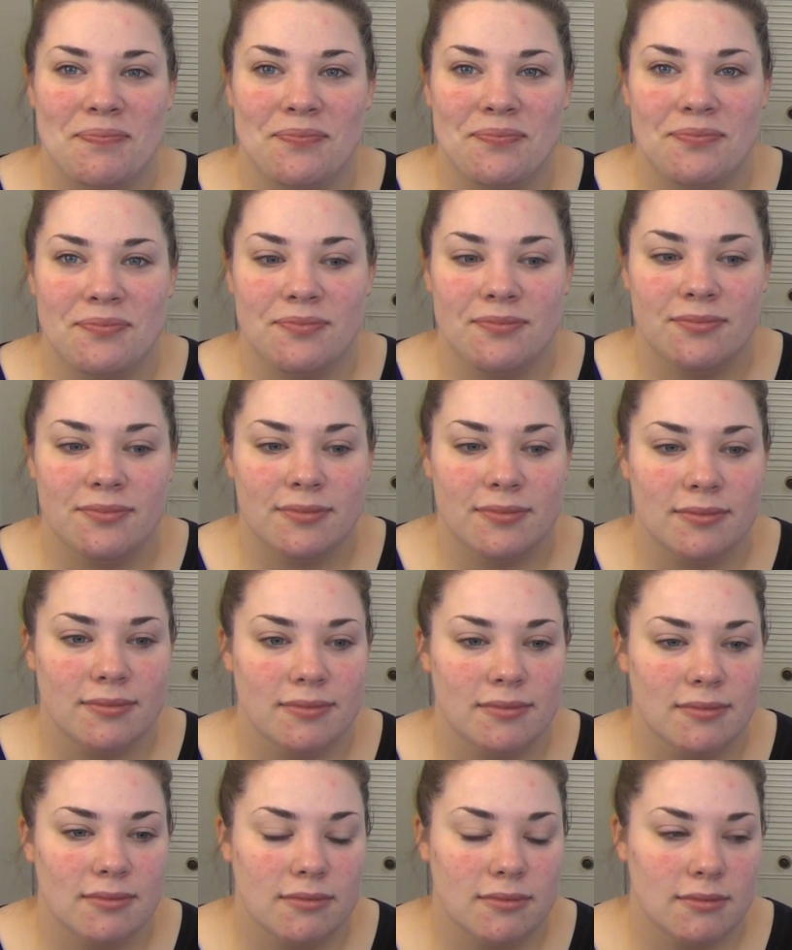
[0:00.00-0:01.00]

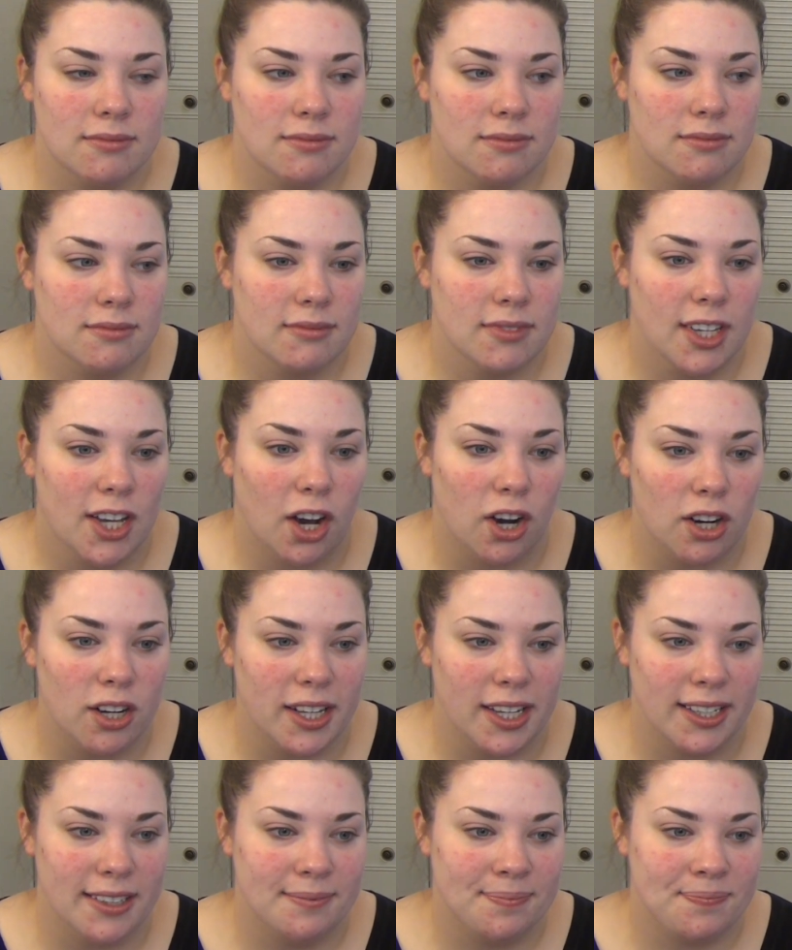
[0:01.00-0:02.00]

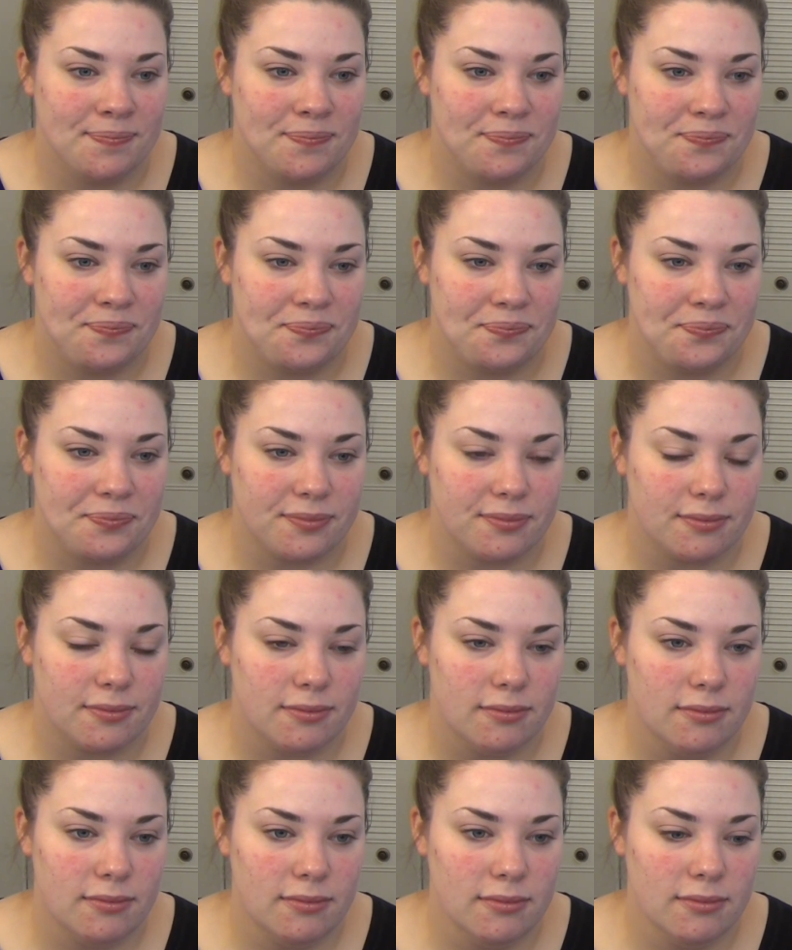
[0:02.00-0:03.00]

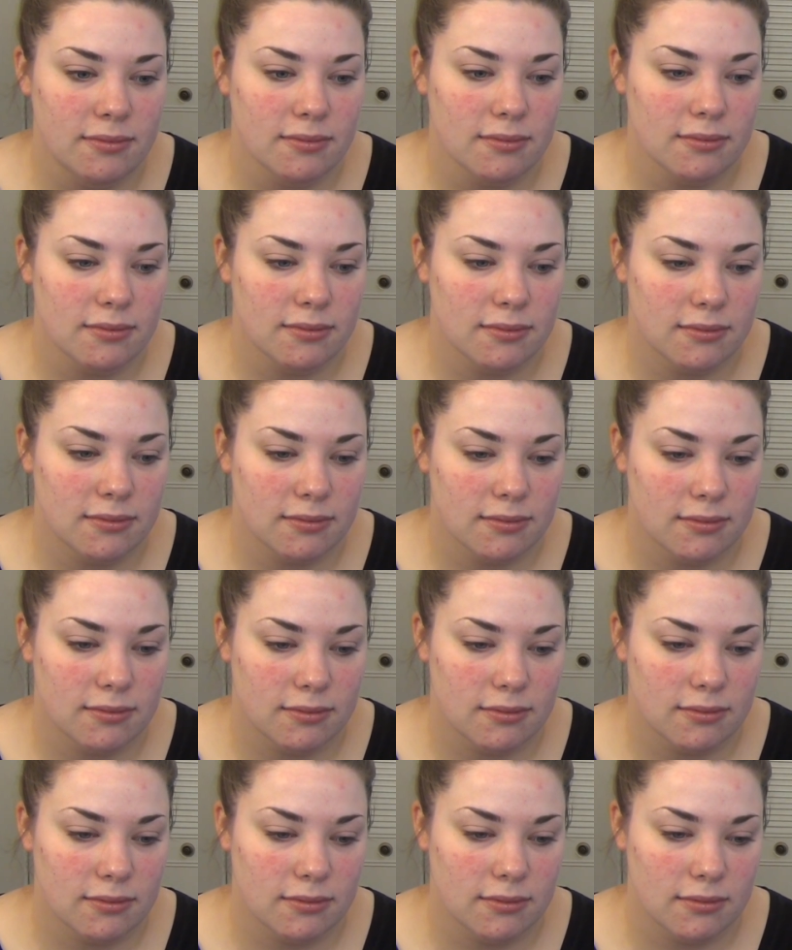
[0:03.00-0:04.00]

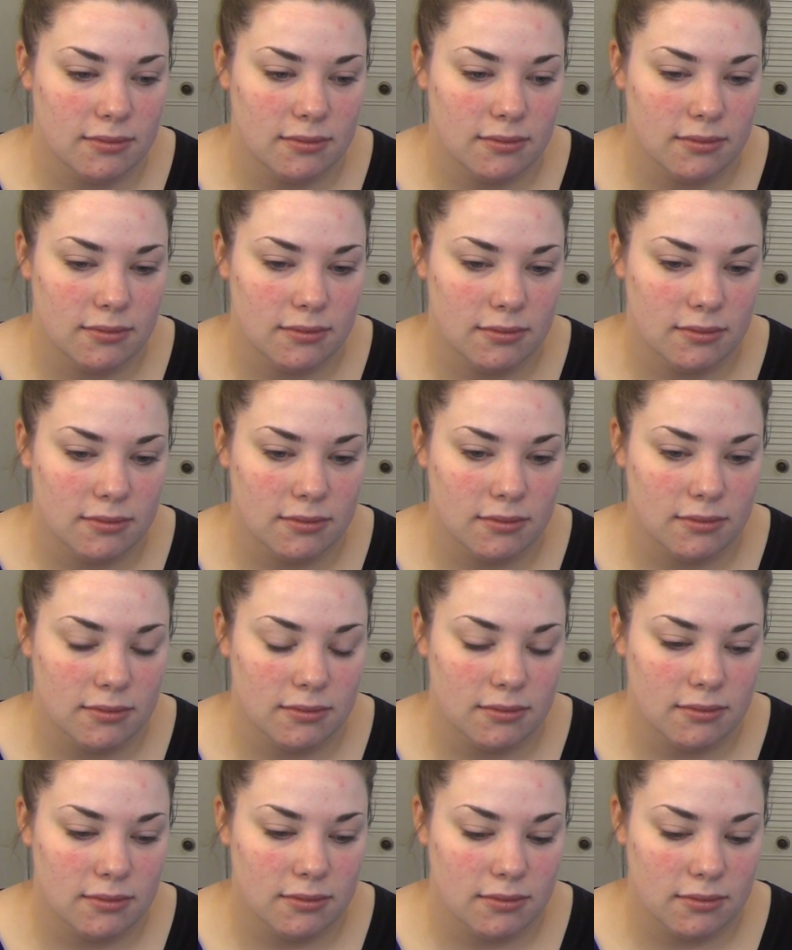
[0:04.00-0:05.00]

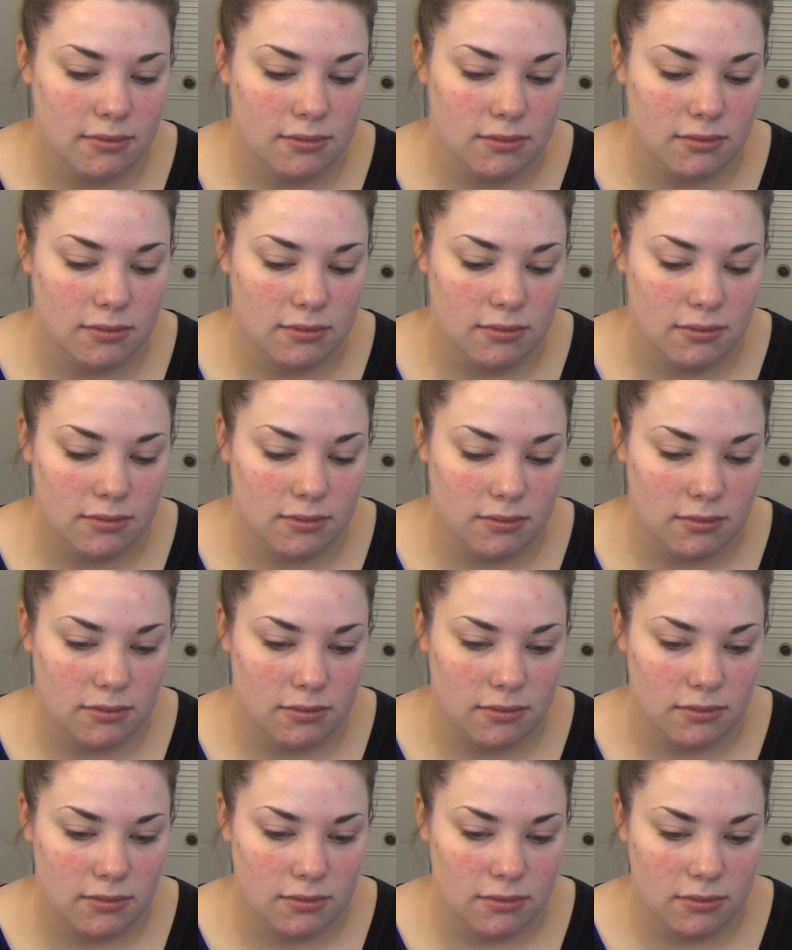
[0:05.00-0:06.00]

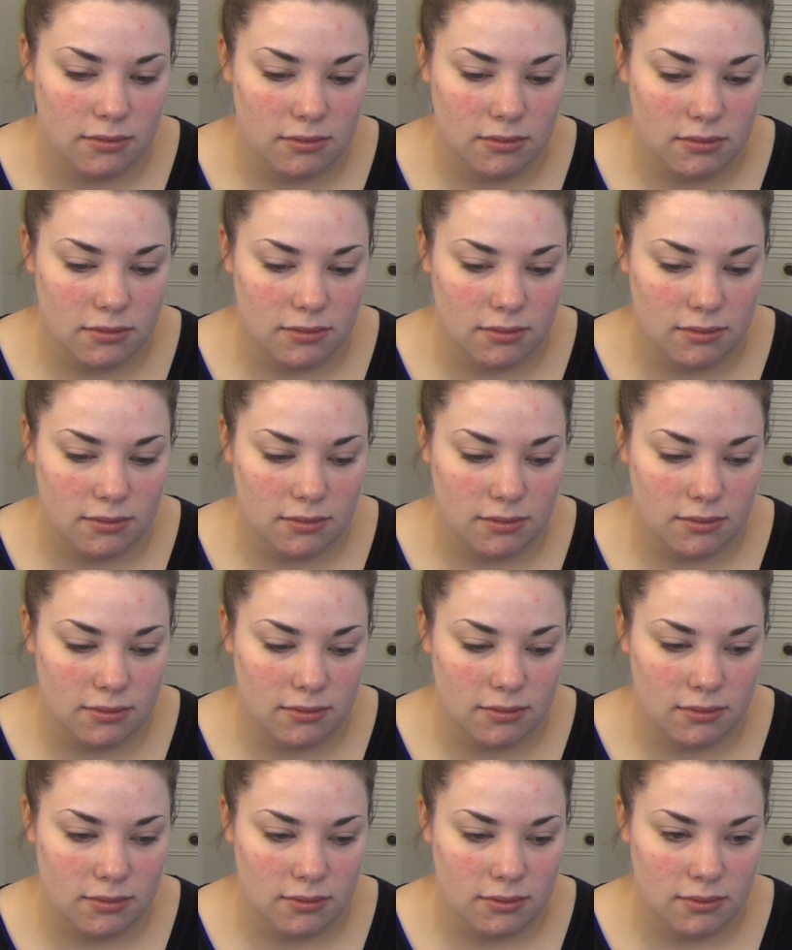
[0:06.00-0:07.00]

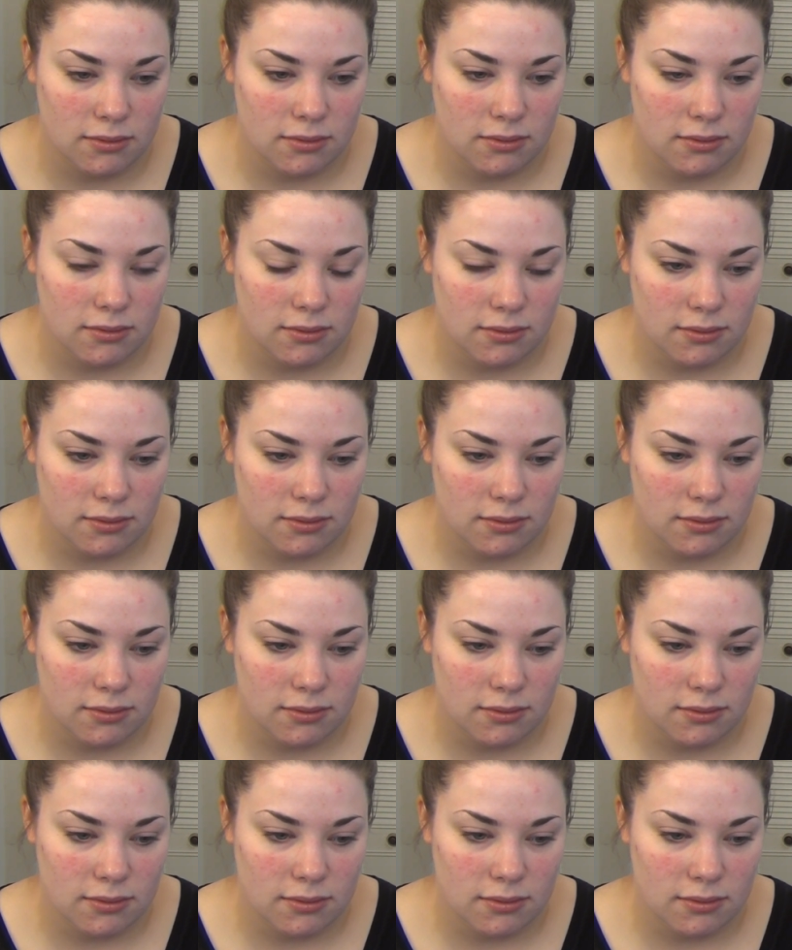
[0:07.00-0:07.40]
The person shown says nothing.